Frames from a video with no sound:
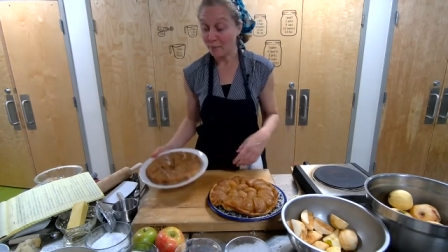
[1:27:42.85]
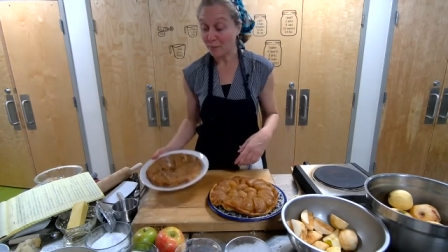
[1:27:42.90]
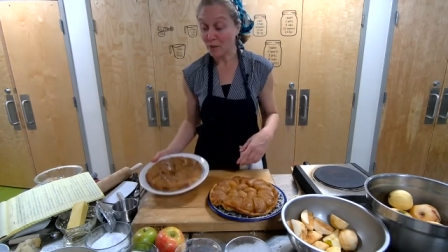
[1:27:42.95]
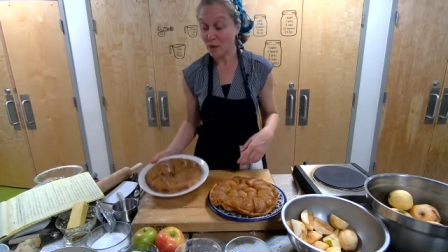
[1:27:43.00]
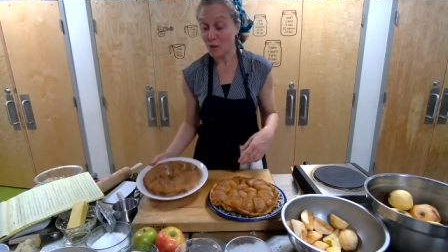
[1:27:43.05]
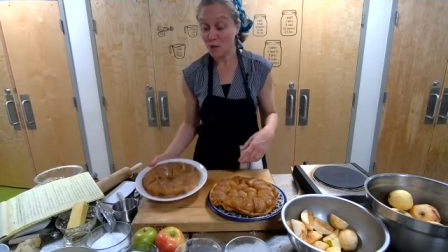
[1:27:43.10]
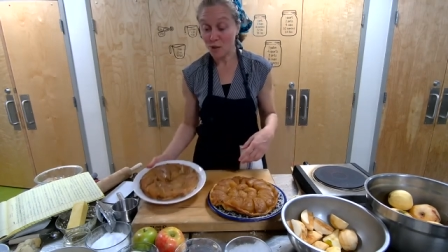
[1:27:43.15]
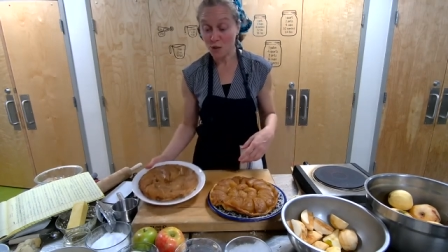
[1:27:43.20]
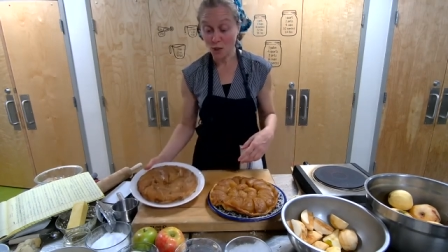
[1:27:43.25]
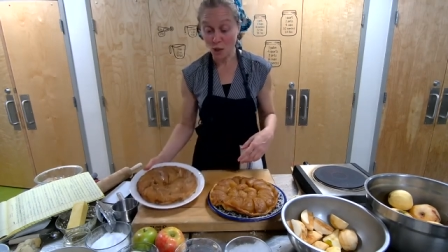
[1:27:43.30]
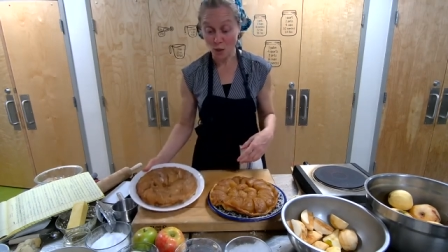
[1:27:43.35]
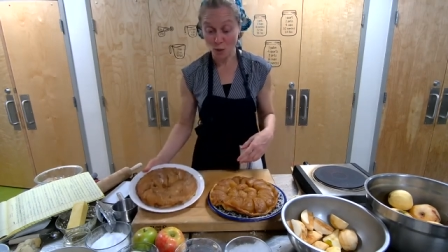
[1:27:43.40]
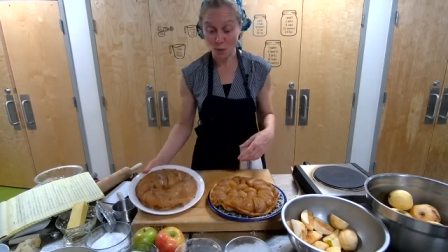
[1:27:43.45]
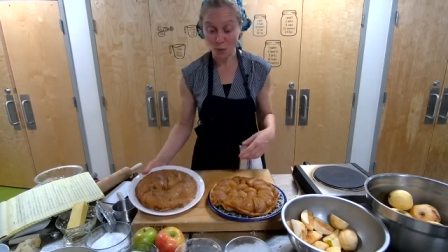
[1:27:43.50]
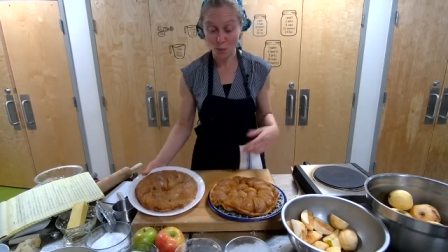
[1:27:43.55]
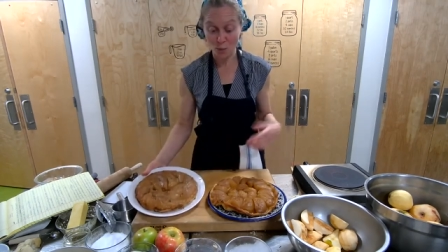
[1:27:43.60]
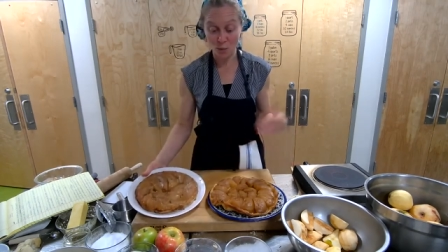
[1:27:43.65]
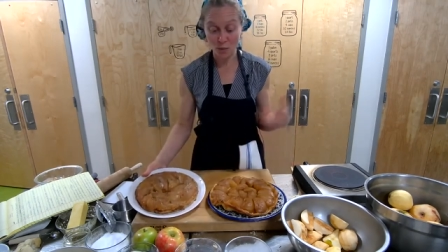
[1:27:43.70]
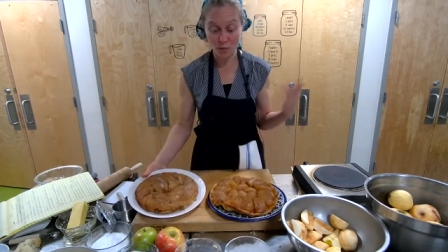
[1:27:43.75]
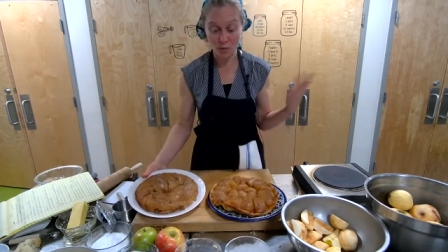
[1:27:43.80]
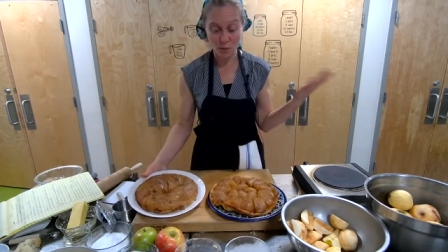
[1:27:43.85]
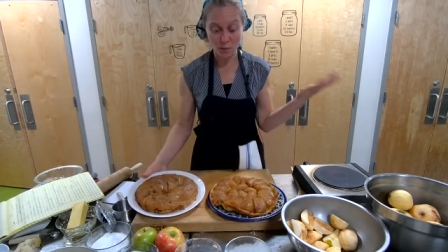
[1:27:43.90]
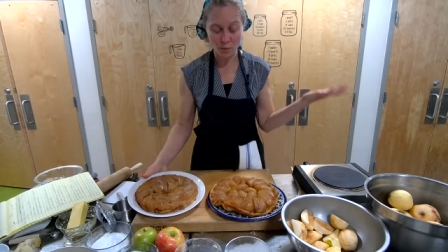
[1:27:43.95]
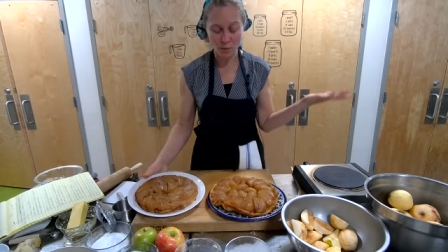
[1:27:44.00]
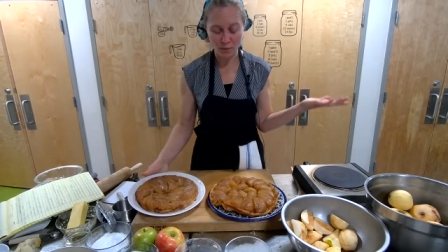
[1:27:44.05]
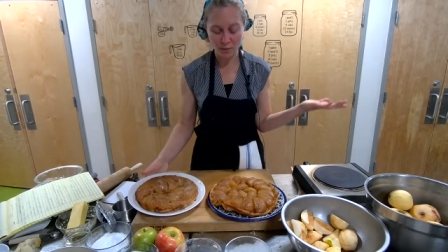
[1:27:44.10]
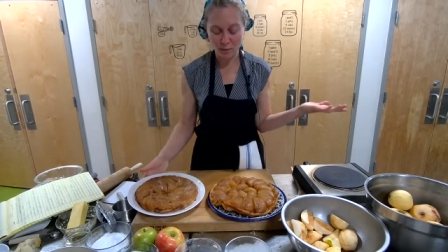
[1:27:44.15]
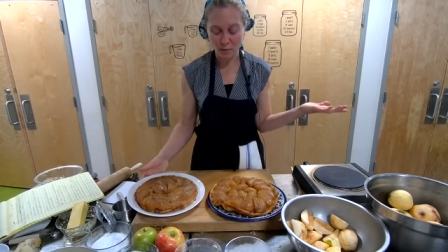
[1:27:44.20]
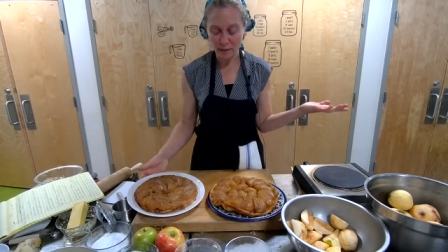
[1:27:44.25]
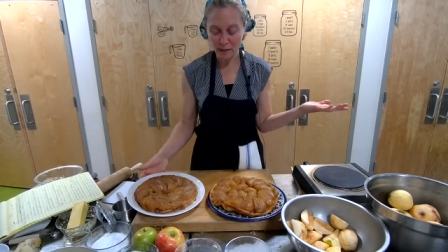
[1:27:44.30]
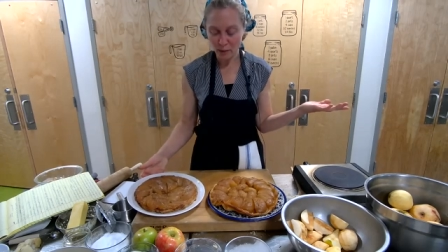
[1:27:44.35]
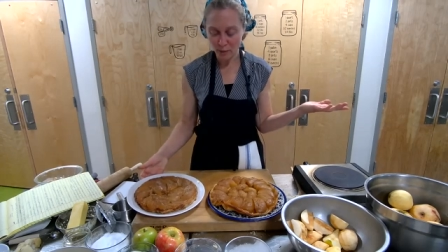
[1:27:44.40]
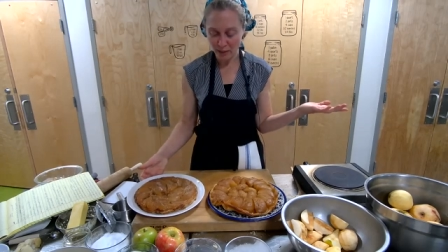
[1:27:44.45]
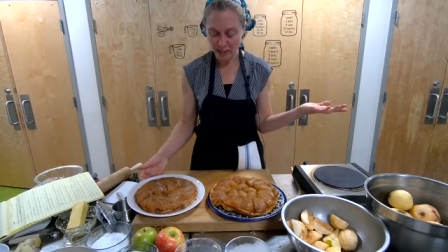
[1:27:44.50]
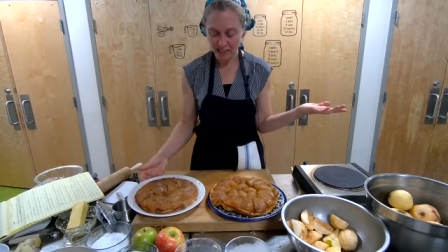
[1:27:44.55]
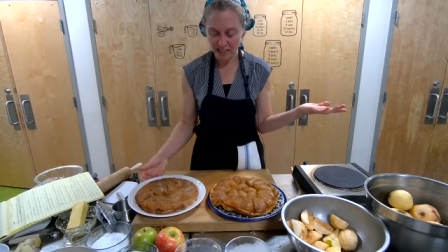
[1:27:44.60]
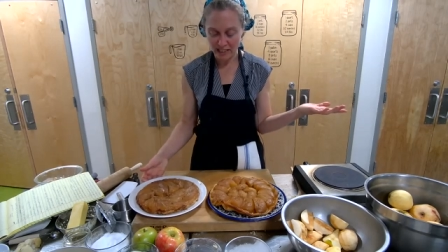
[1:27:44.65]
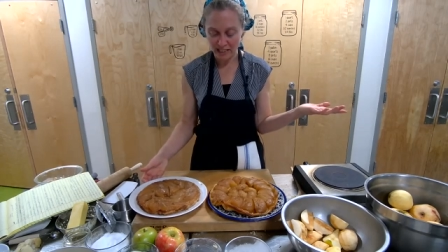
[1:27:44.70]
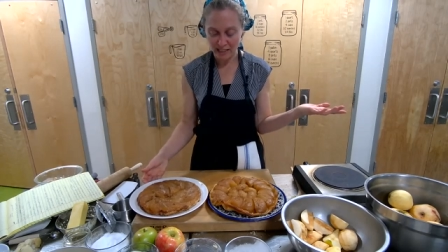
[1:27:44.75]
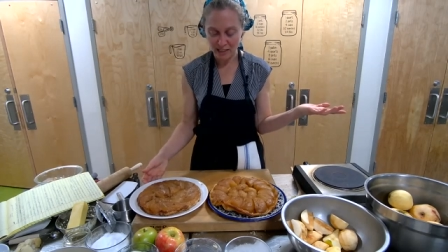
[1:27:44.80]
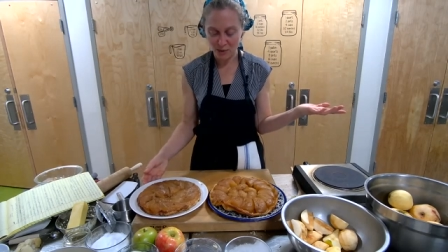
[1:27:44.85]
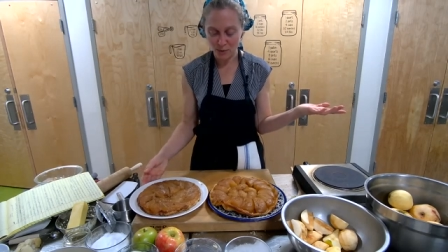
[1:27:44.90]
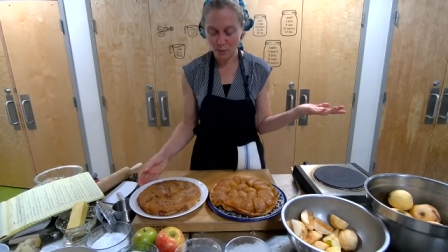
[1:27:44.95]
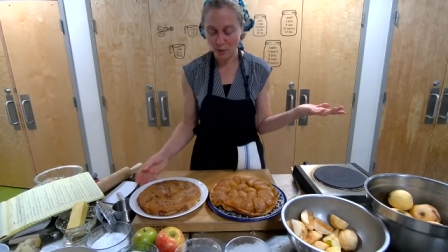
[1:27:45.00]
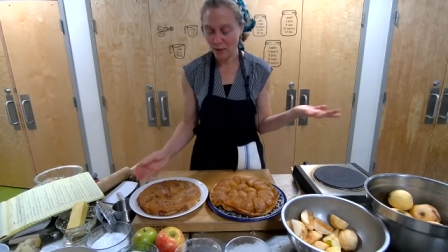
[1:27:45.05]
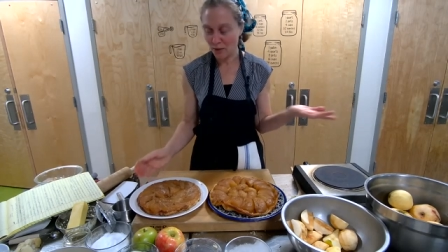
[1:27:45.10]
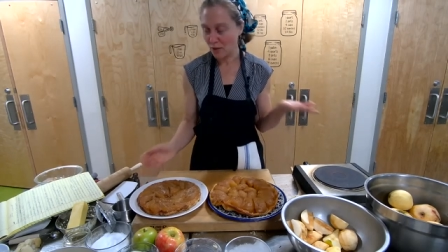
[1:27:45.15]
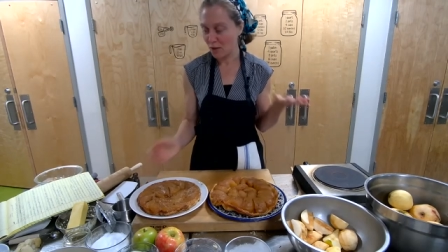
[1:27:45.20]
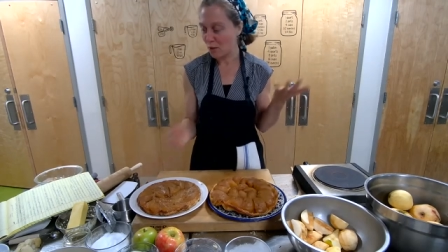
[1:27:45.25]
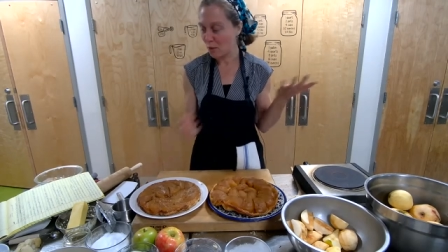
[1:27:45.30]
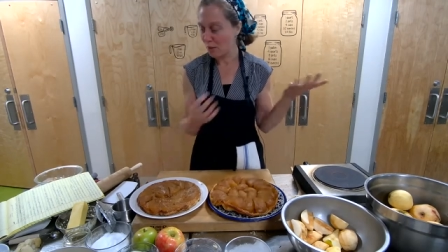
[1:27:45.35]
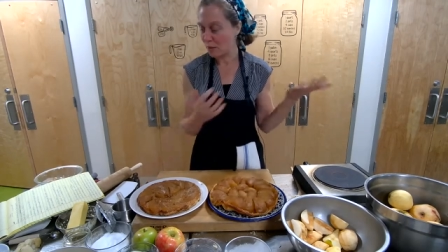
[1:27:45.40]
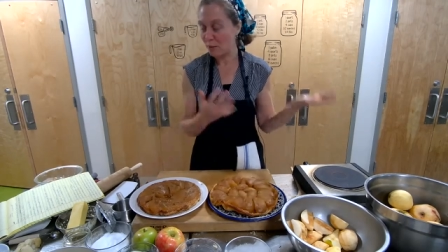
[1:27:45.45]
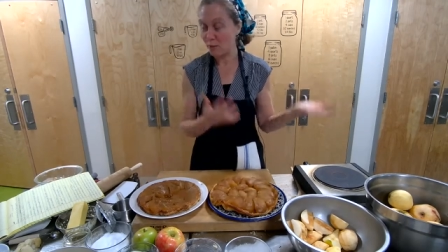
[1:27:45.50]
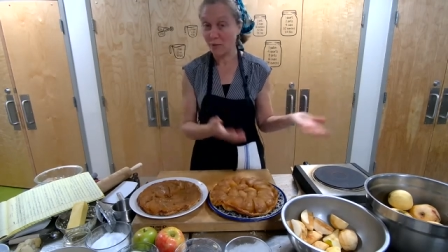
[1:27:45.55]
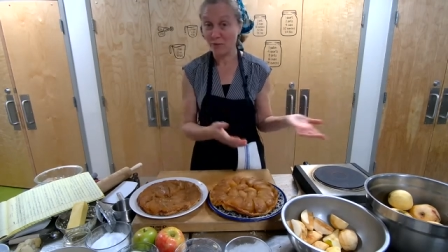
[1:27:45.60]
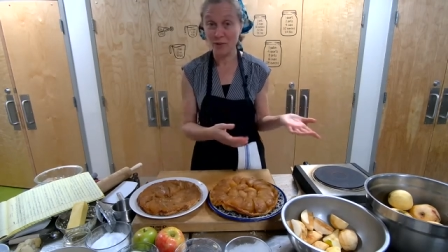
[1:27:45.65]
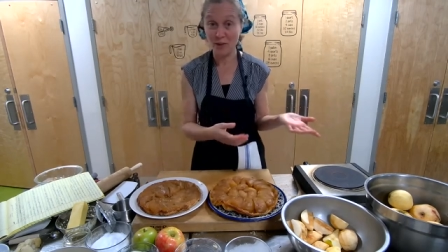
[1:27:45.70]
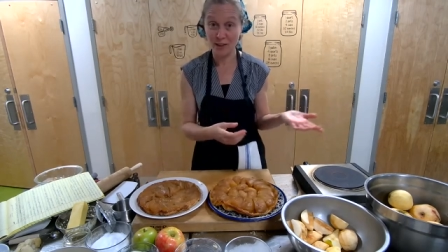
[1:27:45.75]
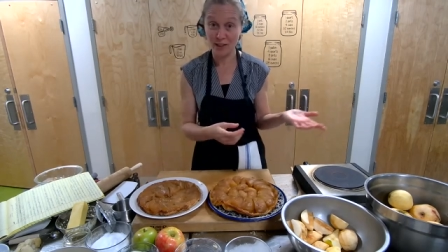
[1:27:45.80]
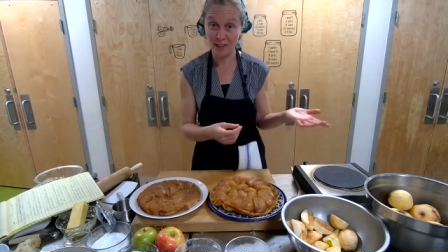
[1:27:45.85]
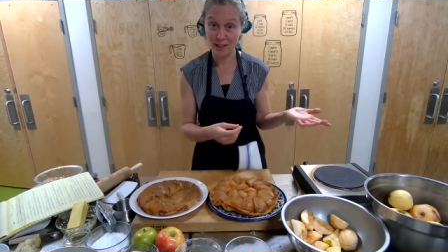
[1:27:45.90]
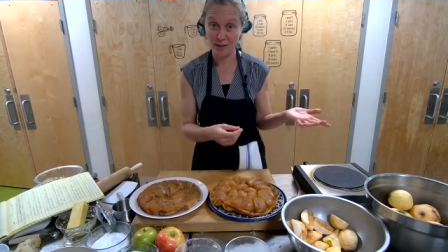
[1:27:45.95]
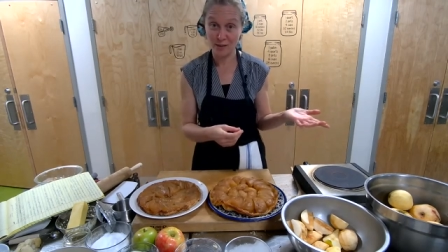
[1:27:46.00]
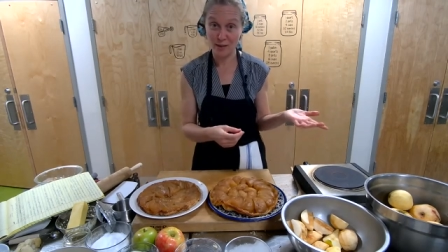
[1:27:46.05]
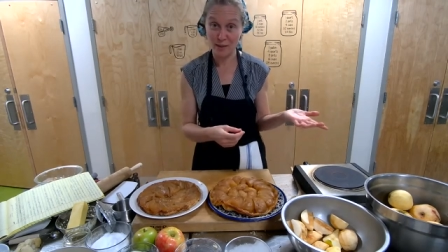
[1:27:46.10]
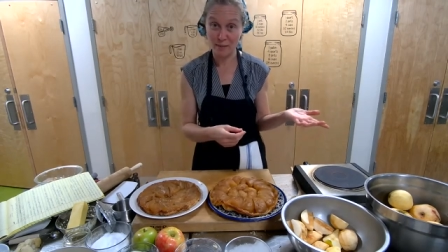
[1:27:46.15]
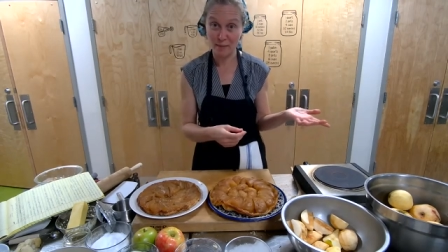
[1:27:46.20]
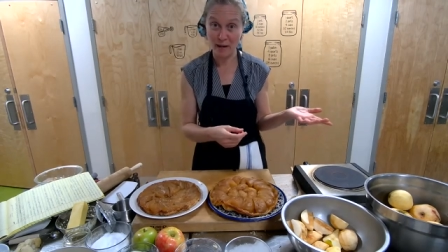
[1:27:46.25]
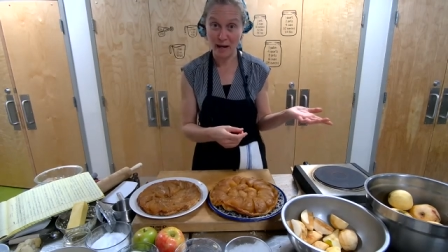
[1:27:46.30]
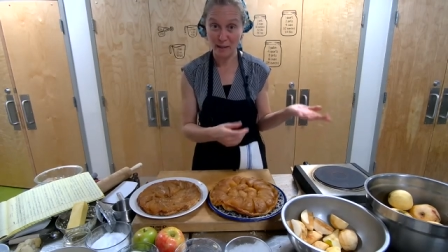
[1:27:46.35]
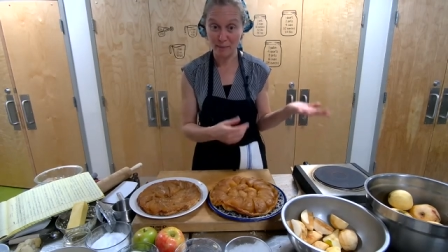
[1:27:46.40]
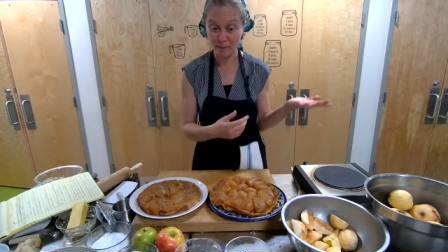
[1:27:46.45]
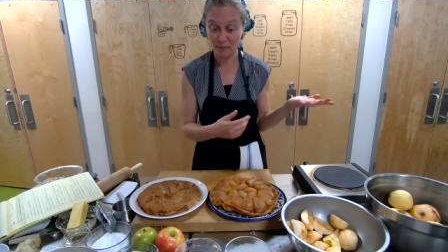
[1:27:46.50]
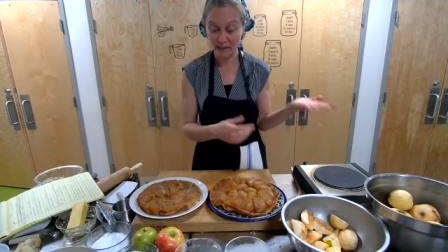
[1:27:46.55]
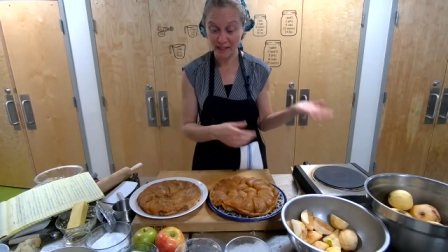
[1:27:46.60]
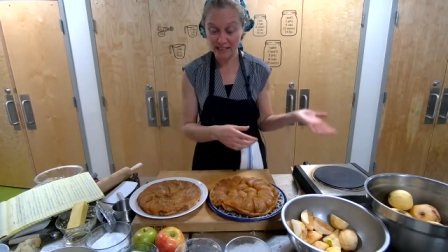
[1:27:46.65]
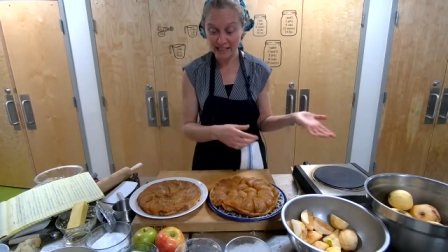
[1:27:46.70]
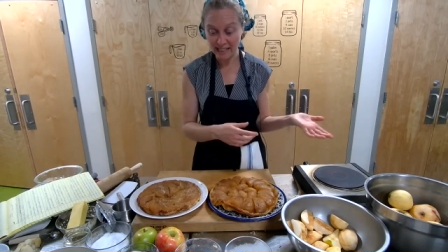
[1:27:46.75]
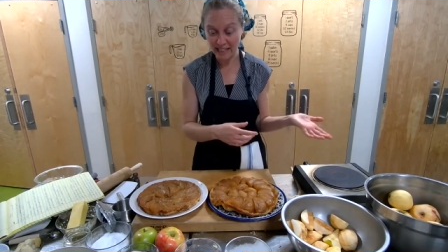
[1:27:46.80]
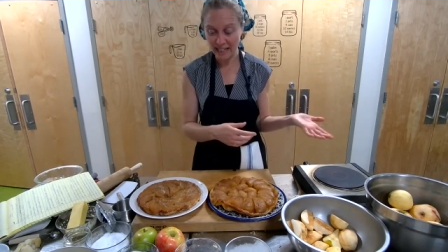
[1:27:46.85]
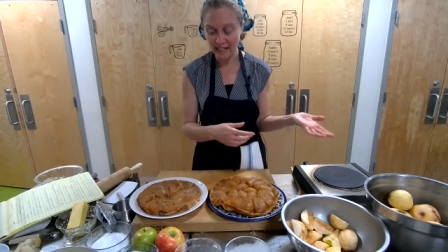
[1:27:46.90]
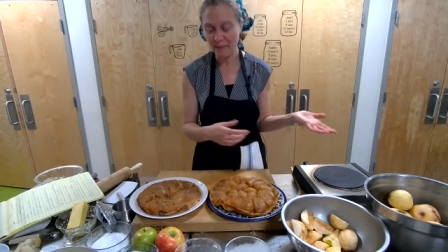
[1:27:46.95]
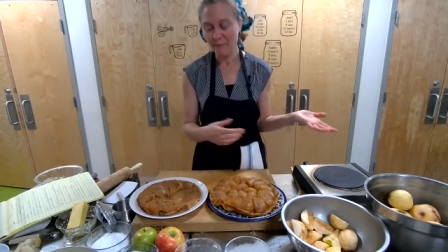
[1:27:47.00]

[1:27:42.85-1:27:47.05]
So the big question is whether you would prefer to do the pâte brisée